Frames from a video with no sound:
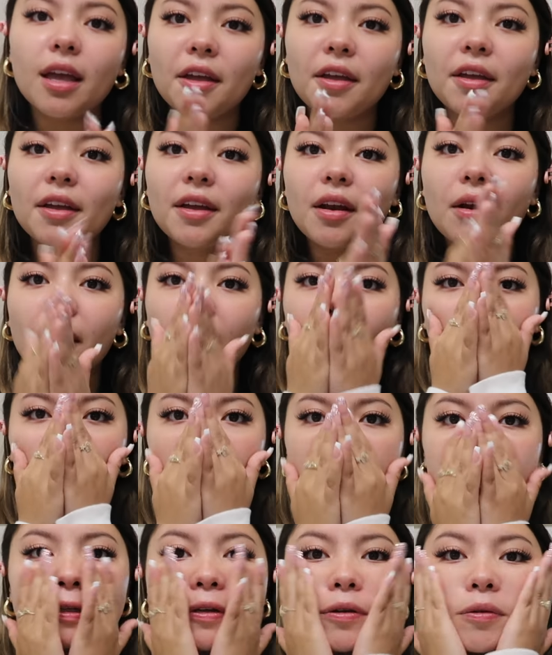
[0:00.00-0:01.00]
And
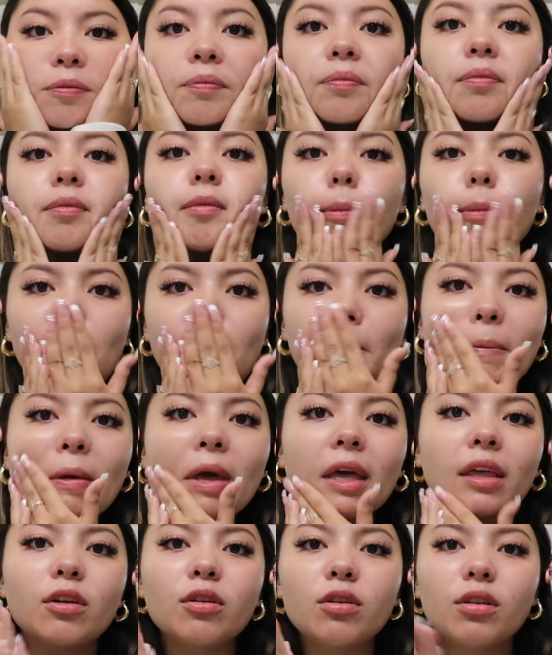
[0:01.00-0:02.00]
also,
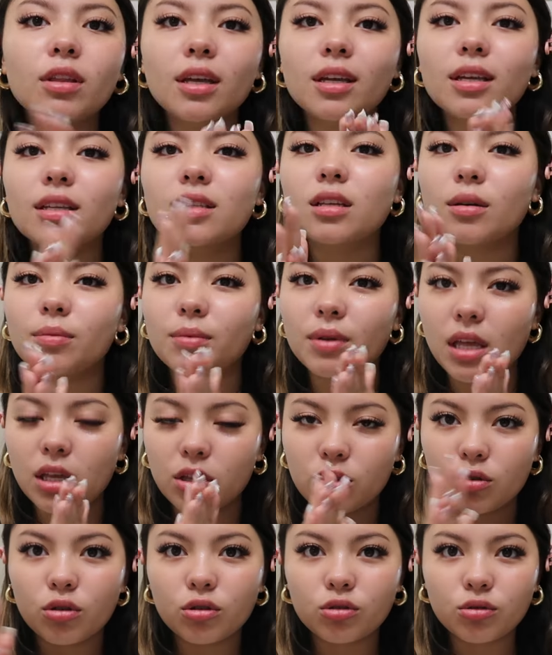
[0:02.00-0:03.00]
like you know like in summer
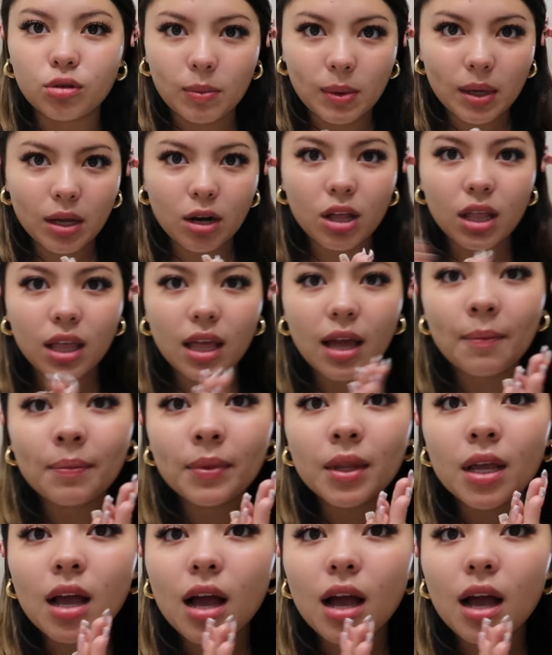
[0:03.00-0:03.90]
like you go swimming and all that.